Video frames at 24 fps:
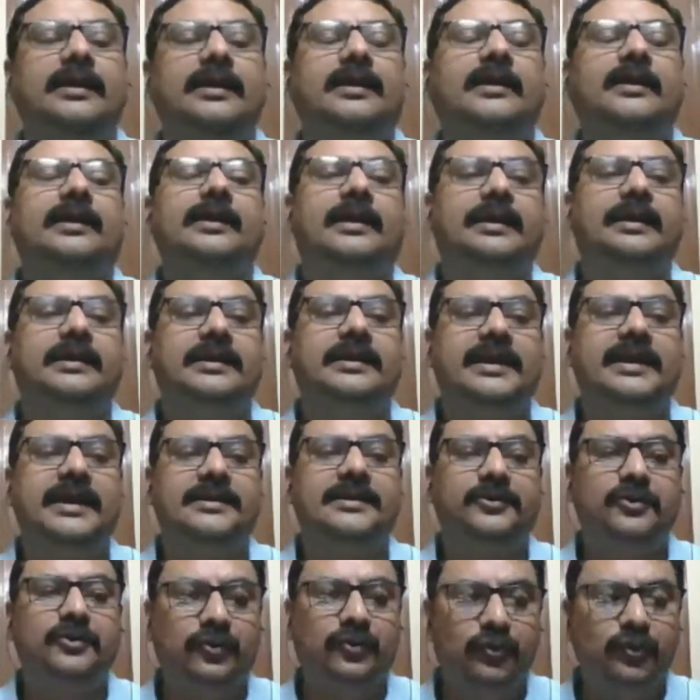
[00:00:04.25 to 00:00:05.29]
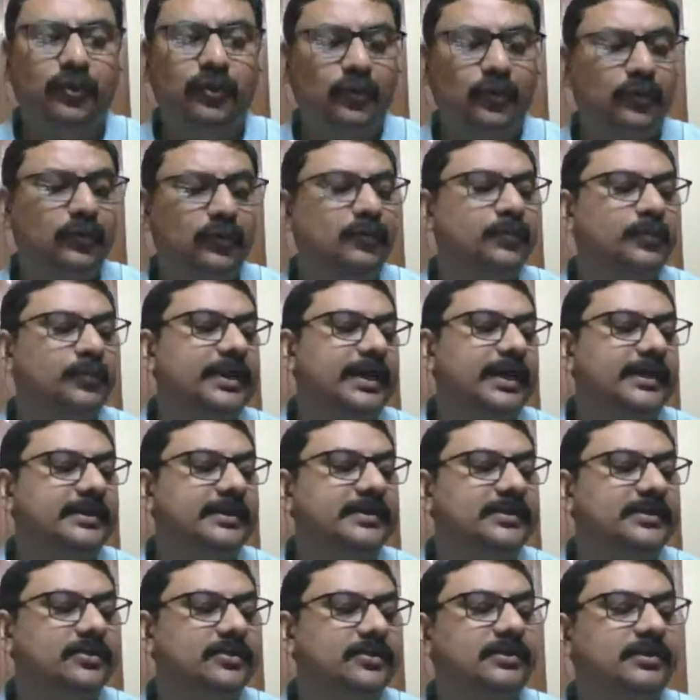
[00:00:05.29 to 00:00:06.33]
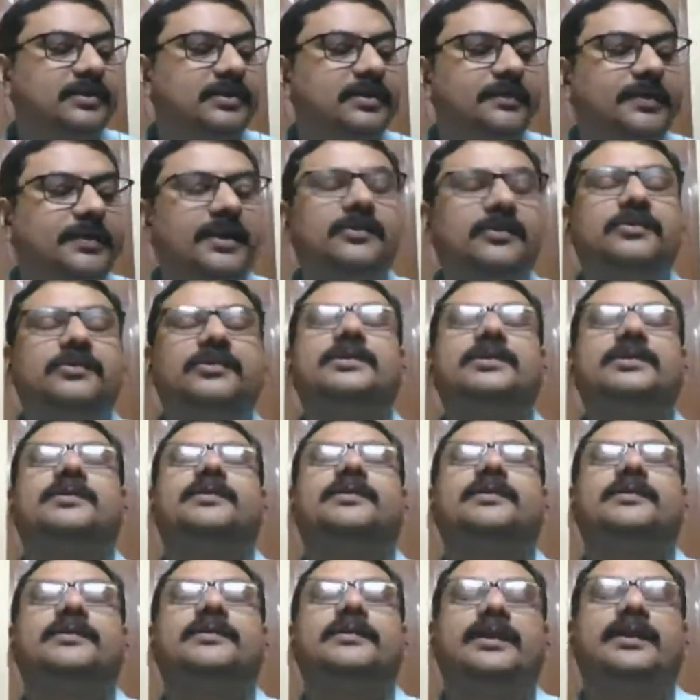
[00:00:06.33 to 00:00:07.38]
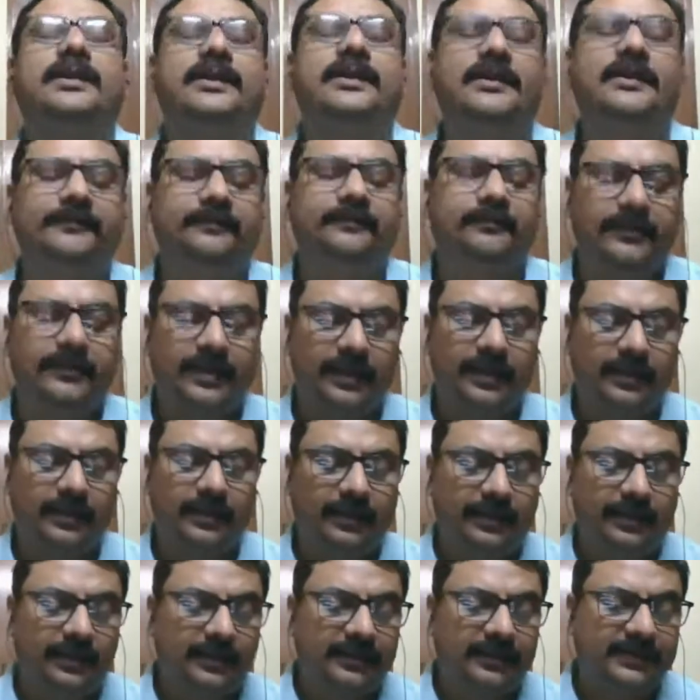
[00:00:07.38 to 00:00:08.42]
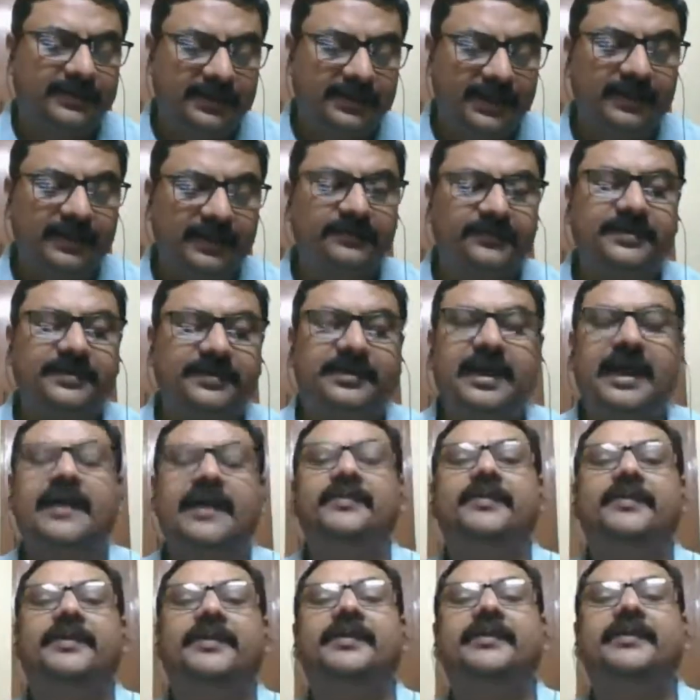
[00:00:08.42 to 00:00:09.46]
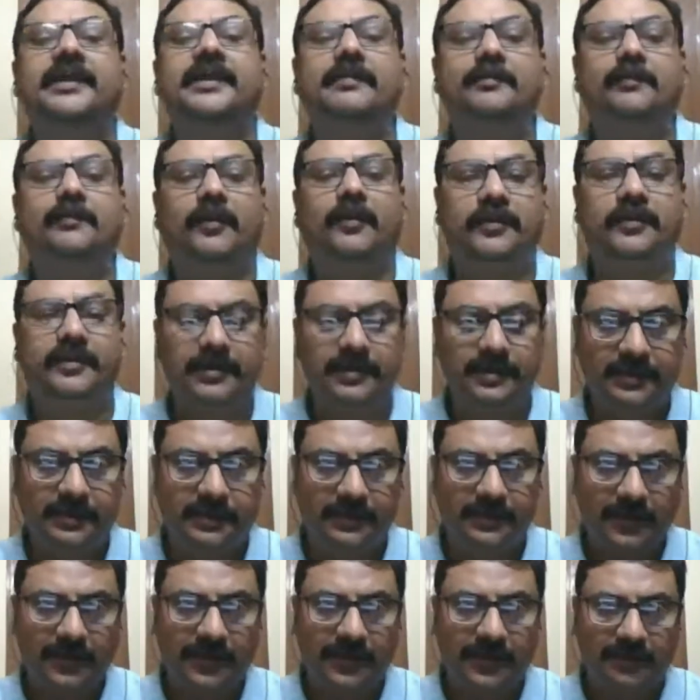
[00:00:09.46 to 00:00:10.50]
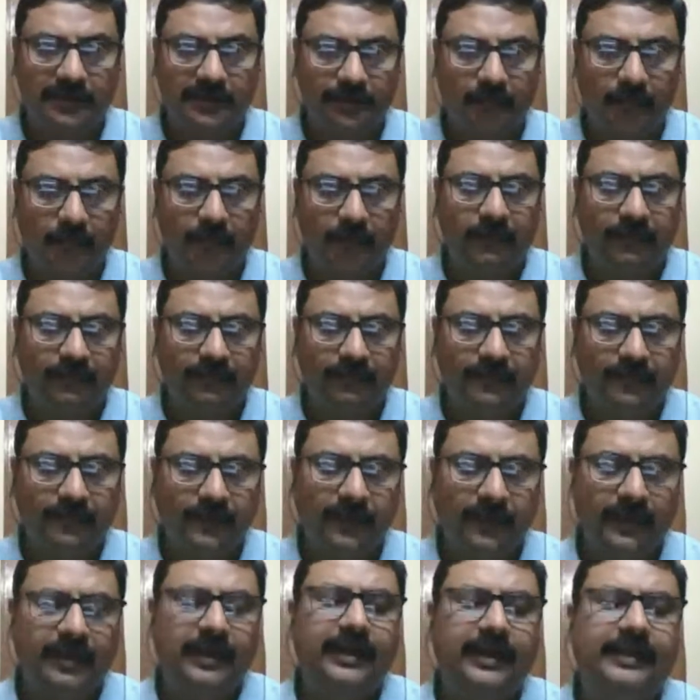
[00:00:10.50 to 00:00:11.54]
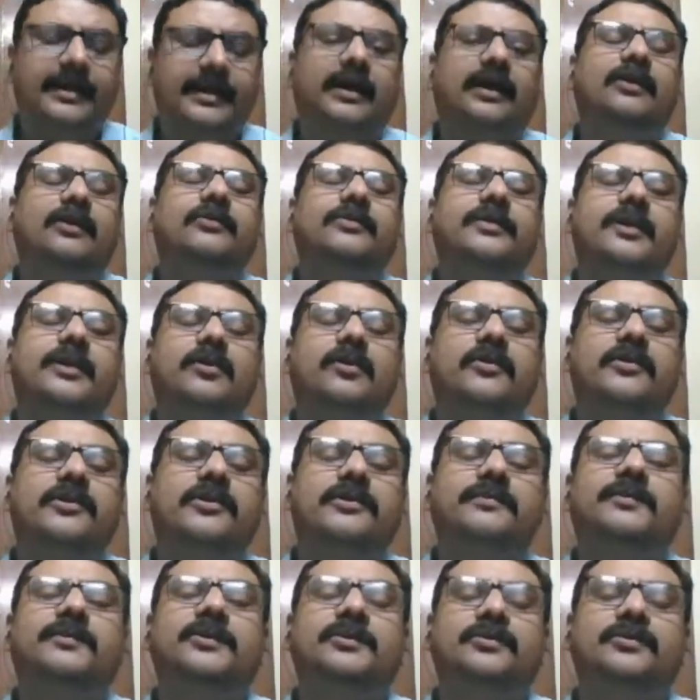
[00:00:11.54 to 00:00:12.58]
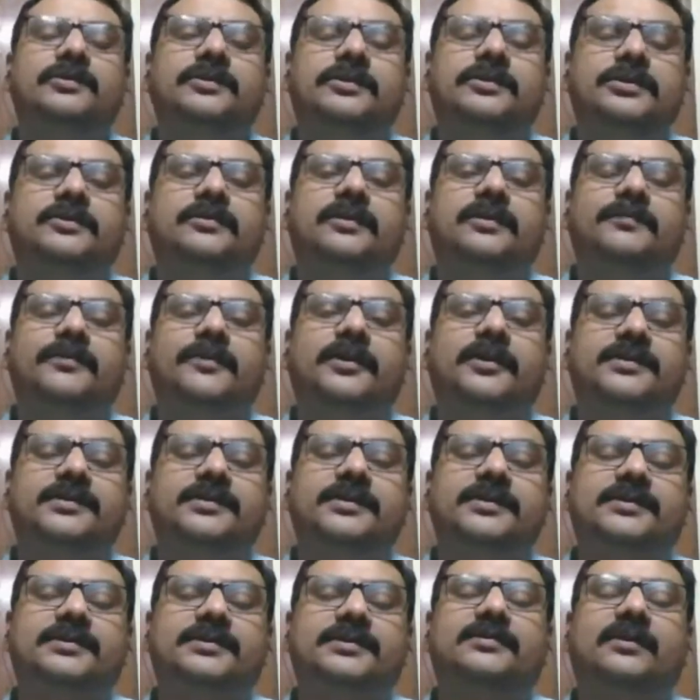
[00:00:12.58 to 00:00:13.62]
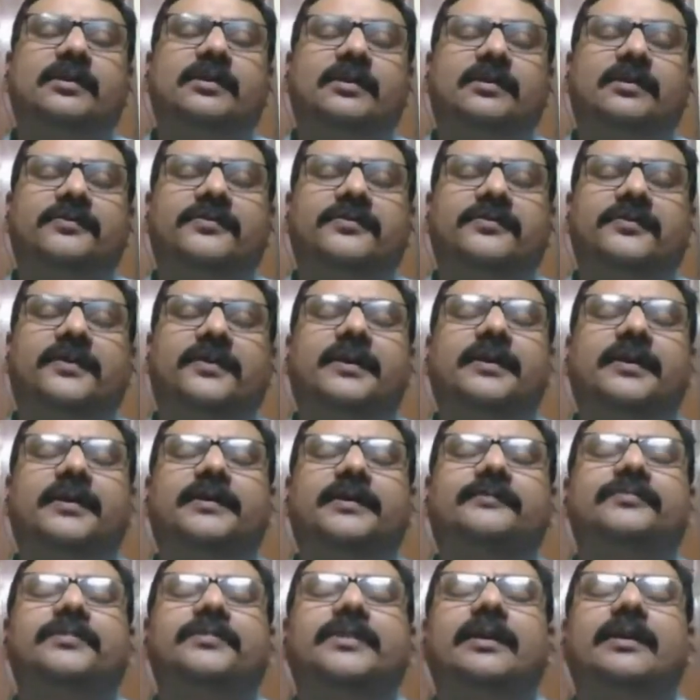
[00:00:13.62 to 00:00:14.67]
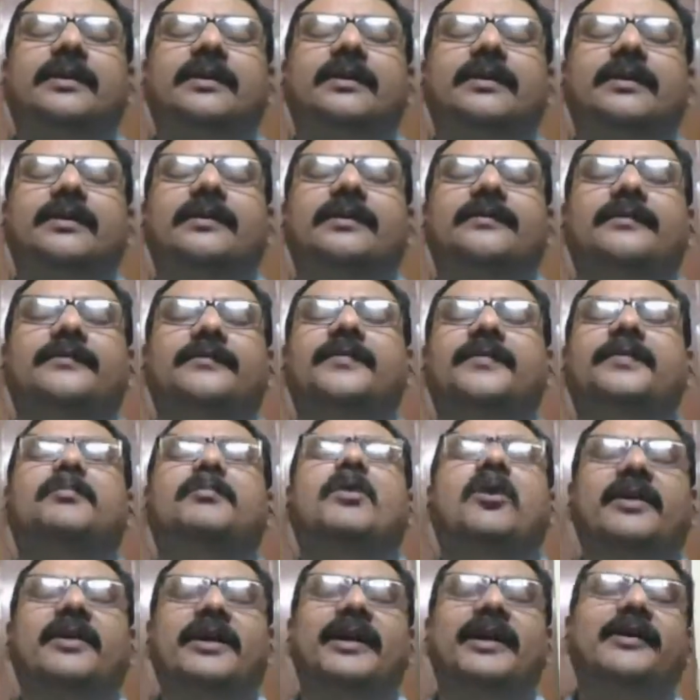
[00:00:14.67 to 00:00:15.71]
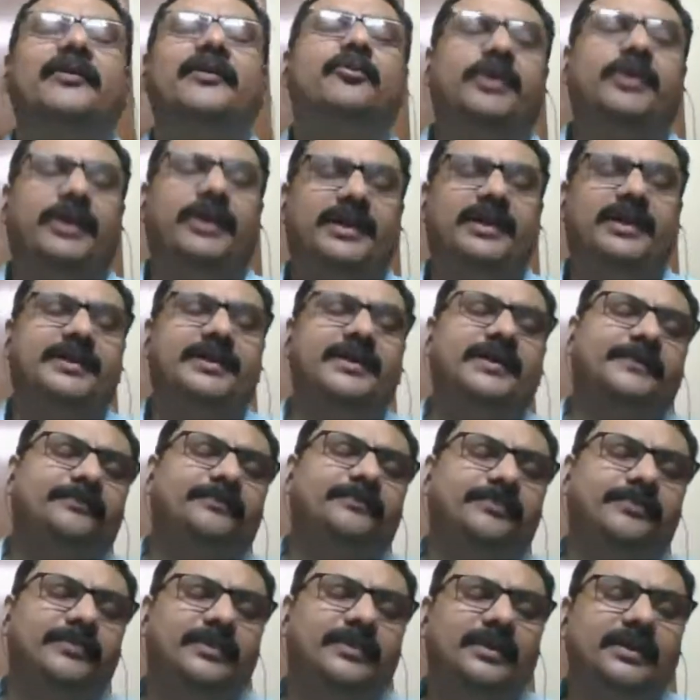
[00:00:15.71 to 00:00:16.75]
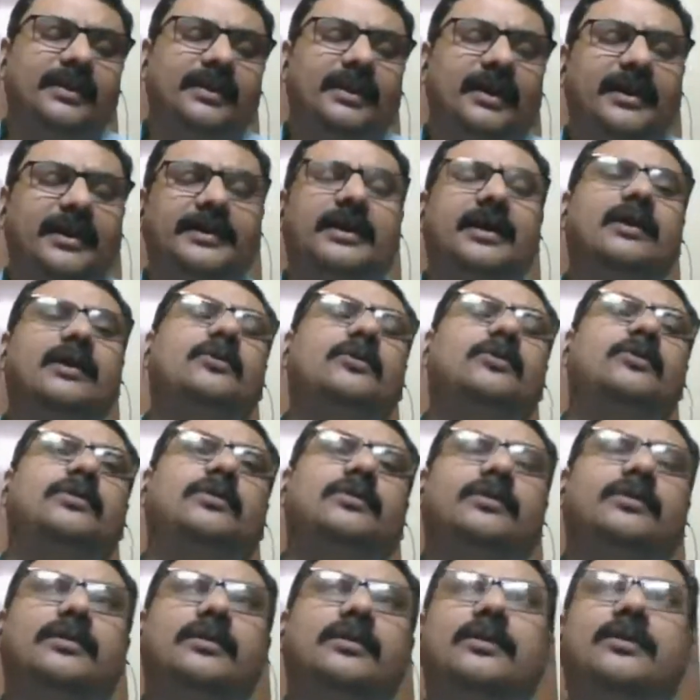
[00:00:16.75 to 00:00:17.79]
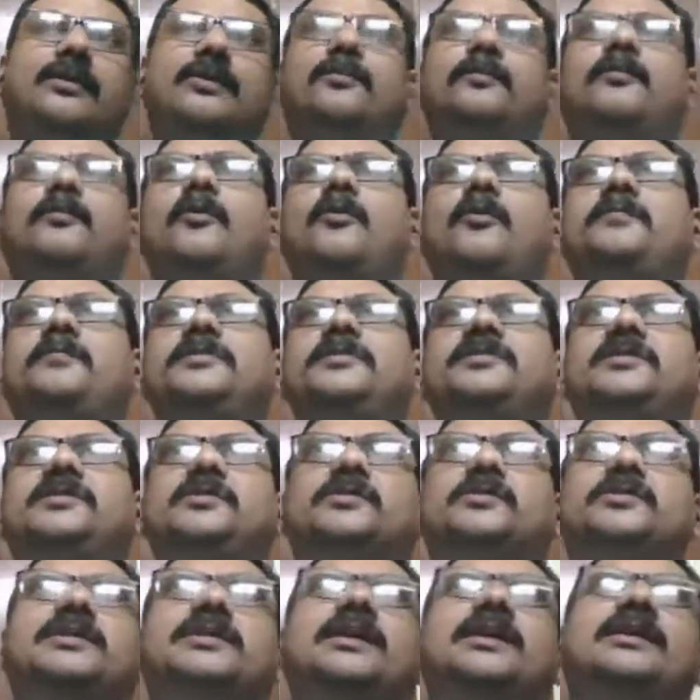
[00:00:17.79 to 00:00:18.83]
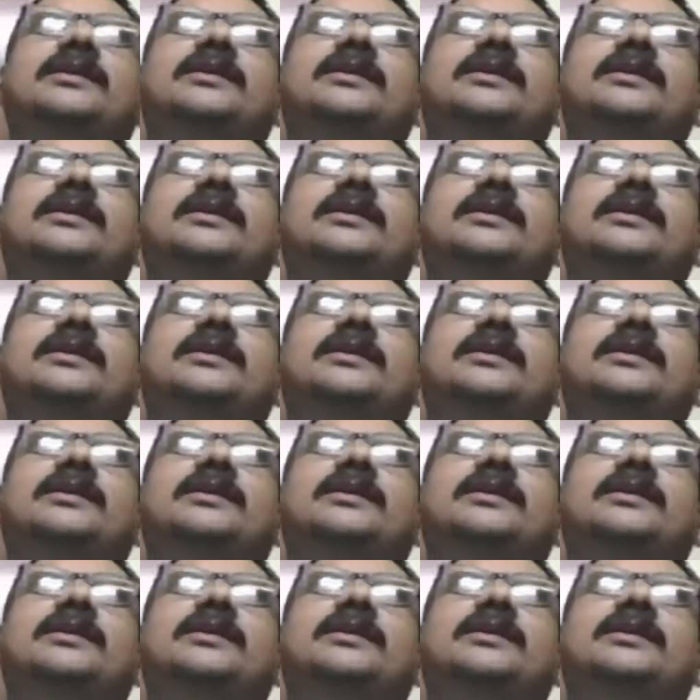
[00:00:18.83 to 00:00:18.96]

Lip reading: In Canto 2, we had talked about the sylphs and their importance in the poem and how they contribute to the process of the mock heroic, and how Pope is using